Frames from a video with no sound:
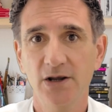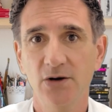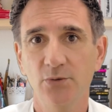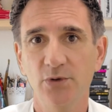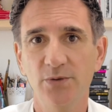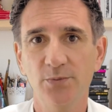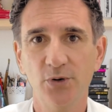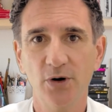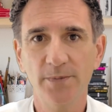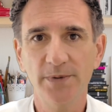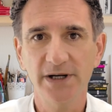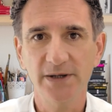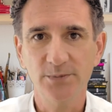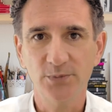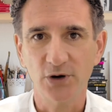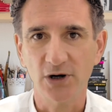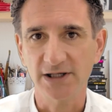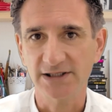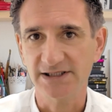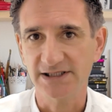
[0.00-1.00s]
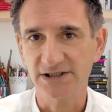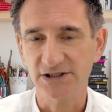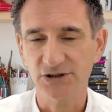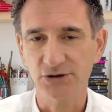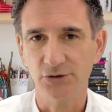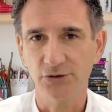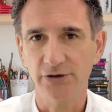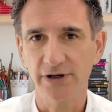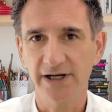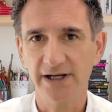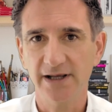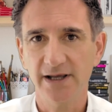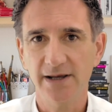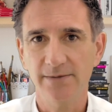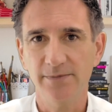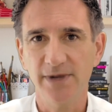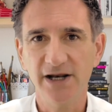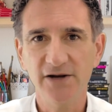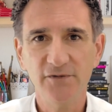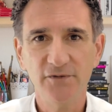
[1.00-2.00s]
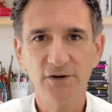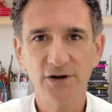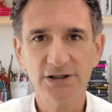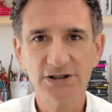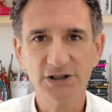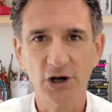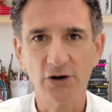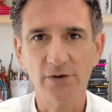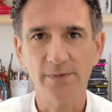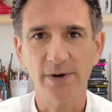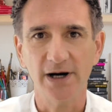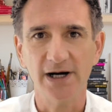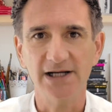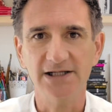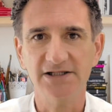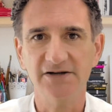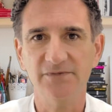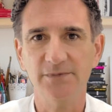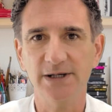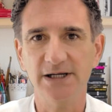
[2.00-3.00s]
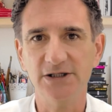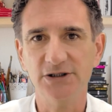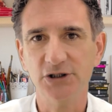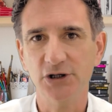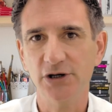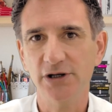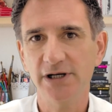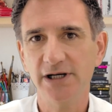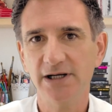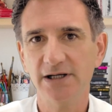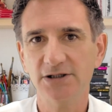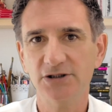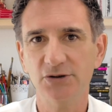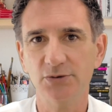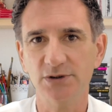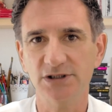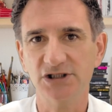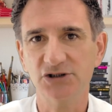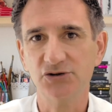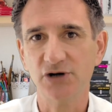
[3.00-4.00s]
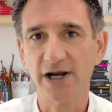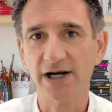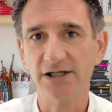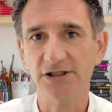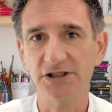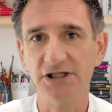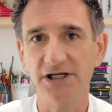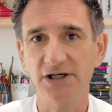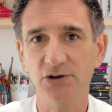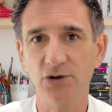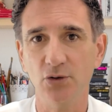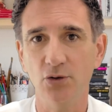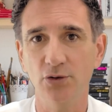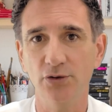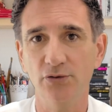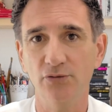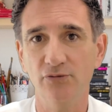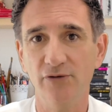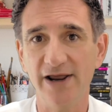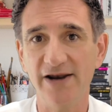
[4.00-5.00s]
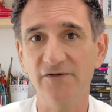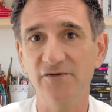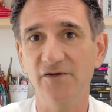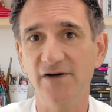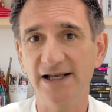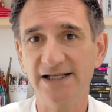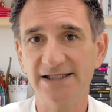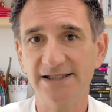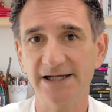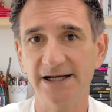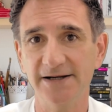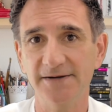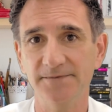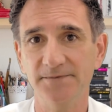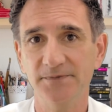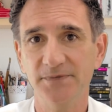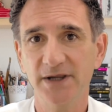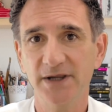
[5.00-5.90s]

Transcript: With property prices soaring, many first home buyers have been turning to a strategy called rent vesting.